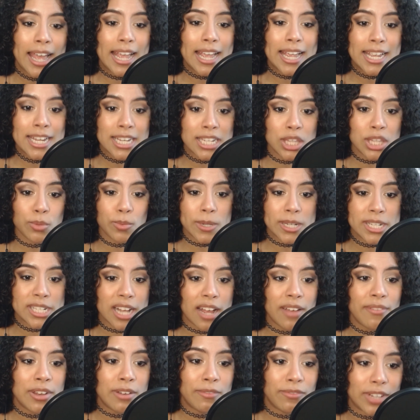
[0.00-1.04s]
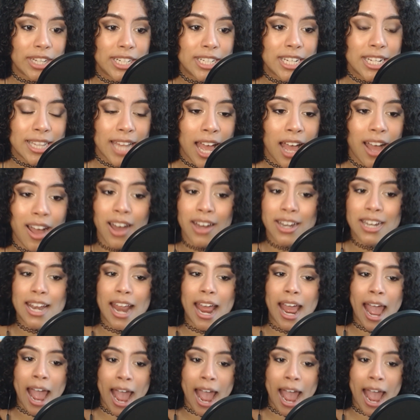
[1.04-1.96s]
Is the risk of inflicting that on an